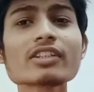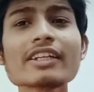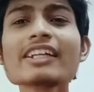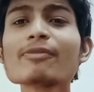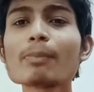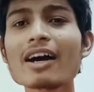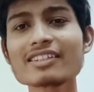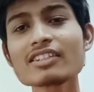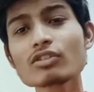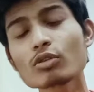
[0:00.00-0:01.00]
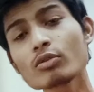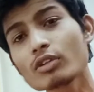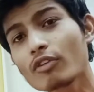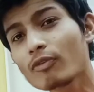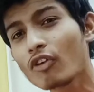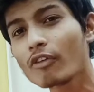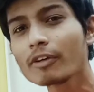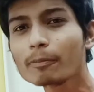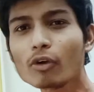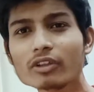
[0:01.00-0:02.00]
it passes through your
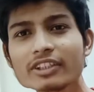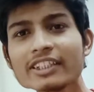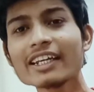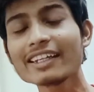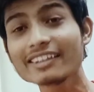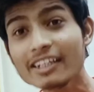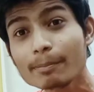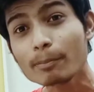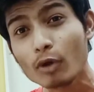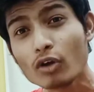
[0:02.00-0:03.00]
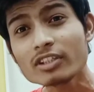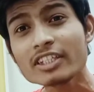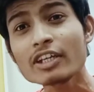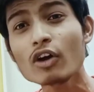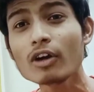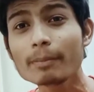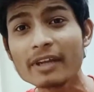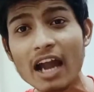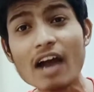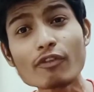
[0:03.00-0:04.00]
forward proxy, and then proxy on
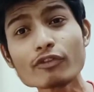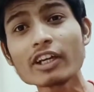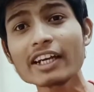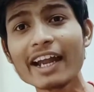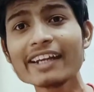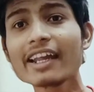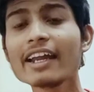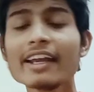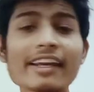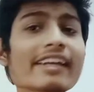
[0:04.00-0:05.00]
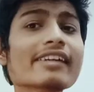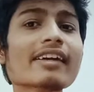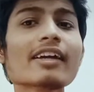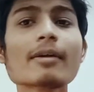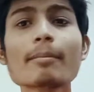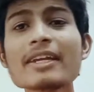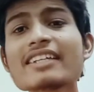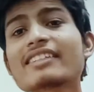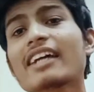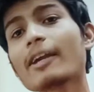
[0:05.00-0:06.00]
behalf of the client, it
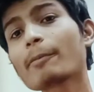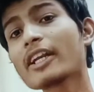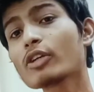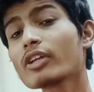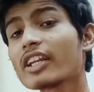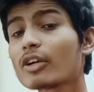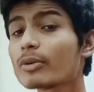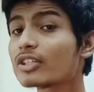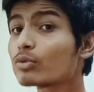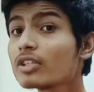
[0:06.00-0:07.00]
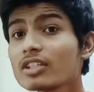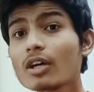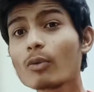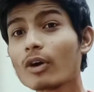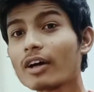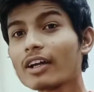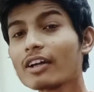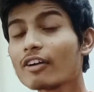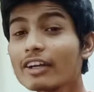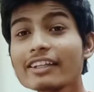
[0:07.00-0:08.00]
makes that particular request to the server.
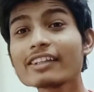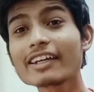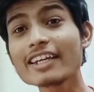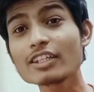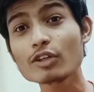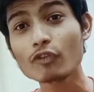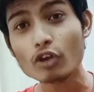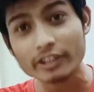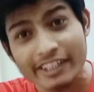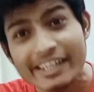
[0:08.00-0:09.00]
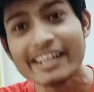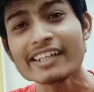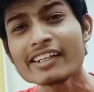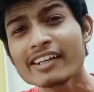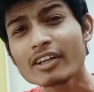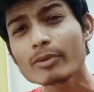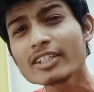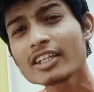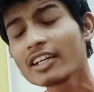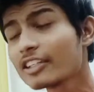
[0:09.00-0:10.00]
In the case of authenticated
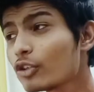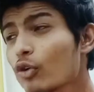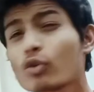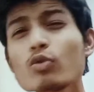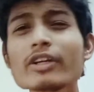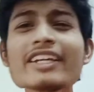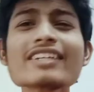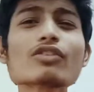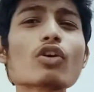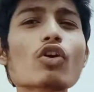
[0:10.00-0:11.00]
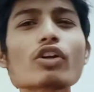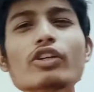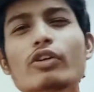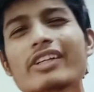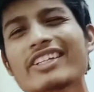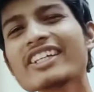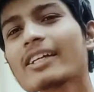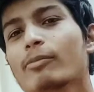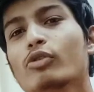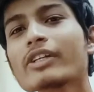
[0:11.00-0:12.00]
requests, your cookies or your
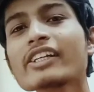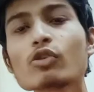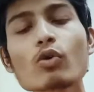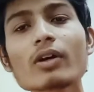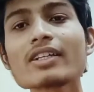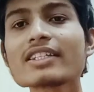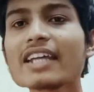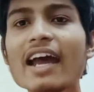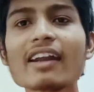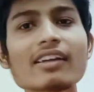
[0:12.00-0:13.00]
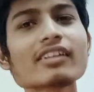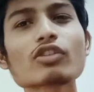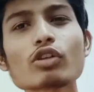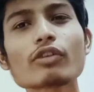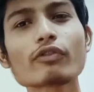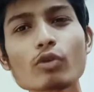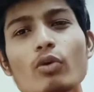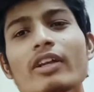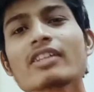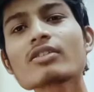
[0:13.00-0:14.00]
JWT tokens and other sort of
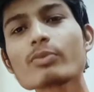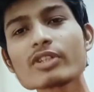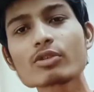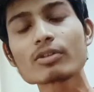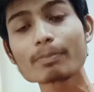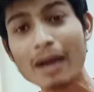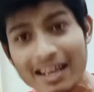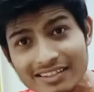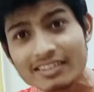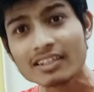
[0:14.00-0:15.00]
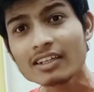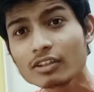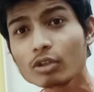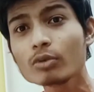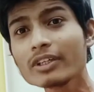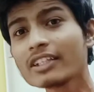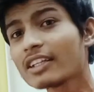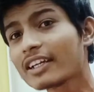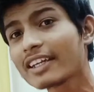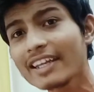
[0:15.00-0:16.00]
tokens which pass through in
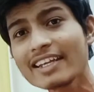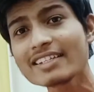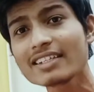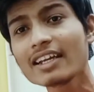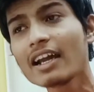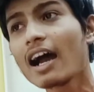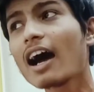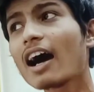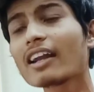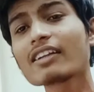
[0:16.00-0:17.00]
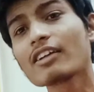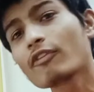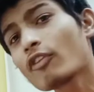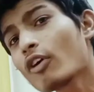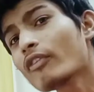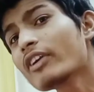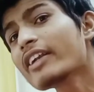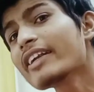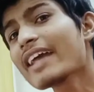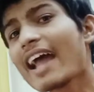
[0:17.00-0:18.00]
the case are
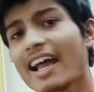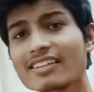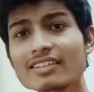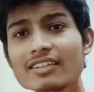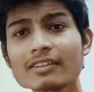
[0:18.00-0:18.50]
forwarded as